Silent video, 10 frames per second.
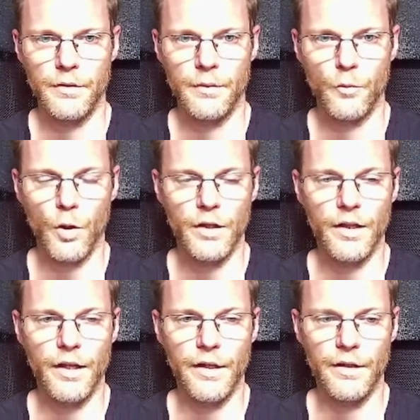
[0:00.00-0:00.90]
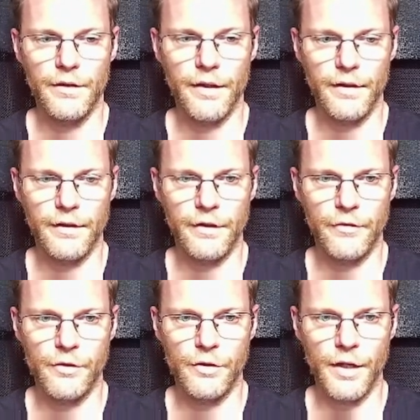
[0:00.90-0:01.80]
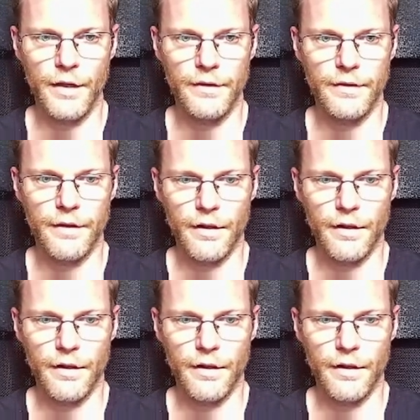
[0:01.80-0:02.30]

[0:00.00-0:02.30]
layer that gives you that